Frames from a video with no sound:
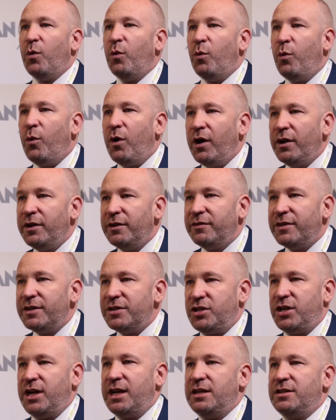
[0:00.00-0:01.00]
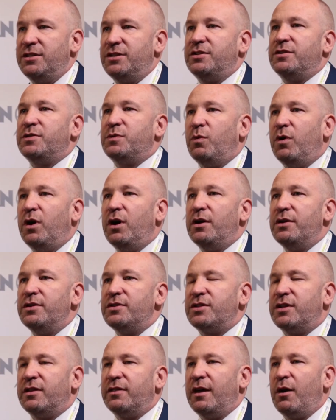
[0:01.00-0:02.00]
One of the changes
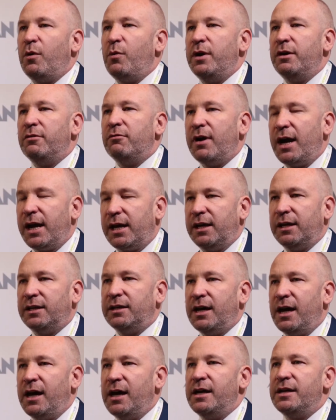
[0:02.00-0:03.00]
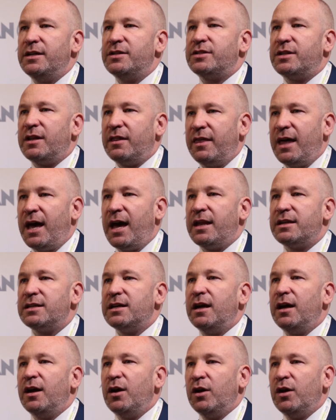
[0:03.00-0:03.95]
was that we recognized that